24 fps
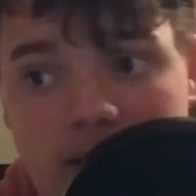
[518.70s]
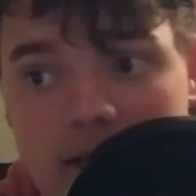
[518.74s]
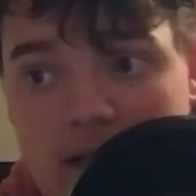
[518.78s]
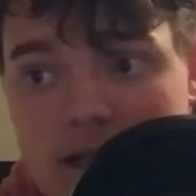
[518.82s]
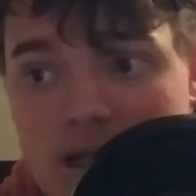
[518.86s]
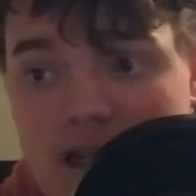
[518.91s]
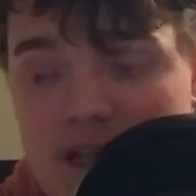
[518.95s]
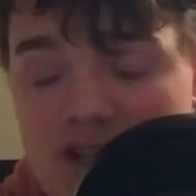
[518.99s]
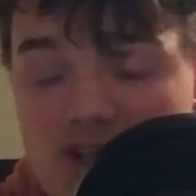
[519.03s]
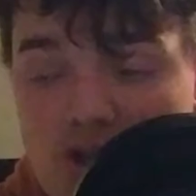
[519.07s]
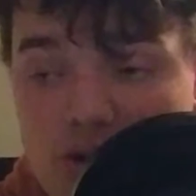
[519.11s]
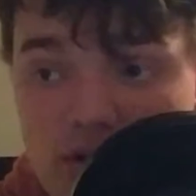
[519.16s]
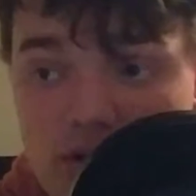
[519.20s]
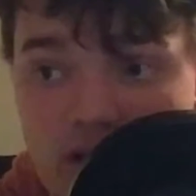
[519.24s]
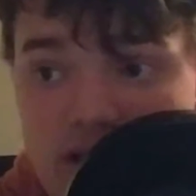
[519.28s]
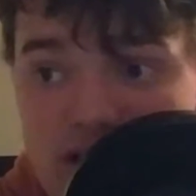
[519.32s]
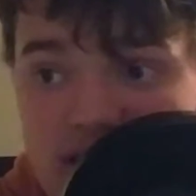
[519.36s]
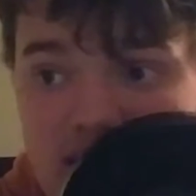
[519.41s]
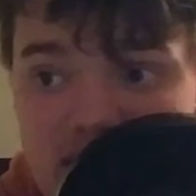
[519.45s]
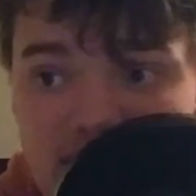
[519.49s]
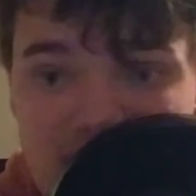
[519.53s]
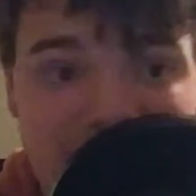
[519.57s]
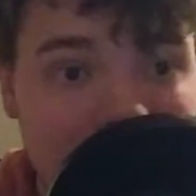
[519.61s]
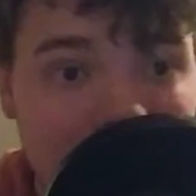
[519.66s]
And Joker
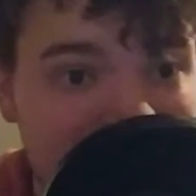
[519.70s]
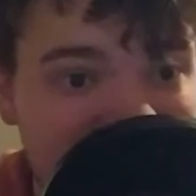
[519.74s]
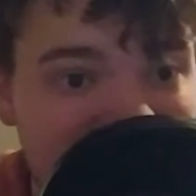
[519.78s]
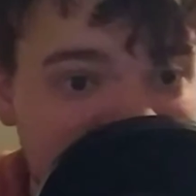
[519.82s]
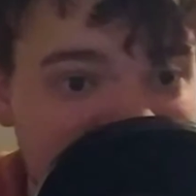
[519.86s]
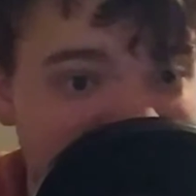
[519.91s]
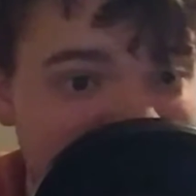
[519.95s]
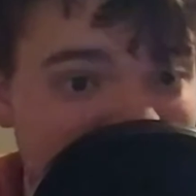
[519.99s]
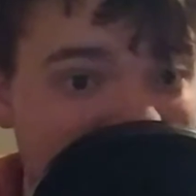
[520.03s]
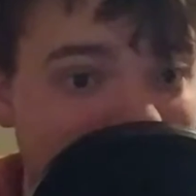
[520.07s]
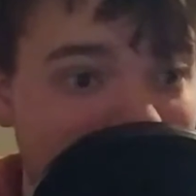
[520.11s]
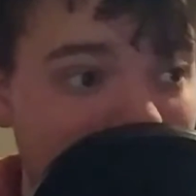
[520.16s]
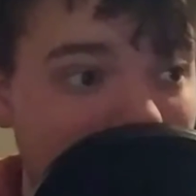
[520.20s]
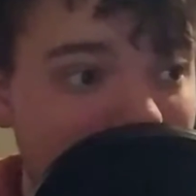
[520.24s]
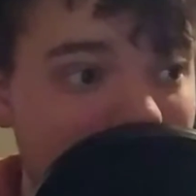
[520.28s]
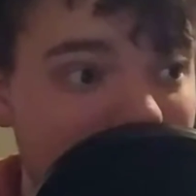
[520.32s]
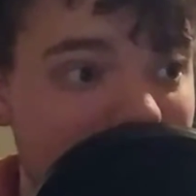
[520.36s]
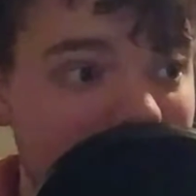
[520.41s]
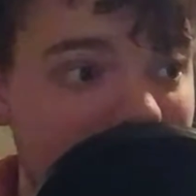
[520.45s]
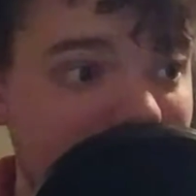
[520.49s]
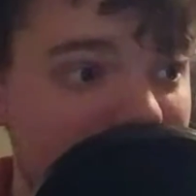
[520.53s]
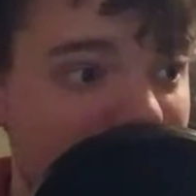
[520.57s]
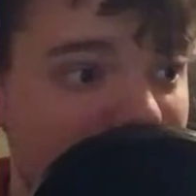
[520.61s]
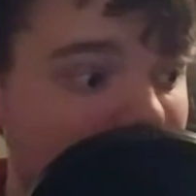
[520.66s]
is that big example,
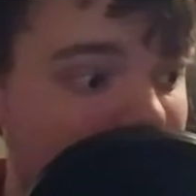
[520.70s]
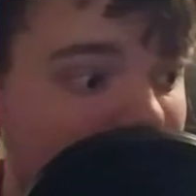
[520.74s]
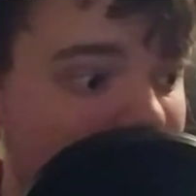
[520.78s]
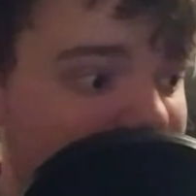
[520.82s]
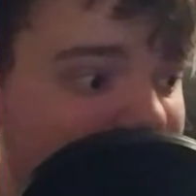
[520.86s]
and Joker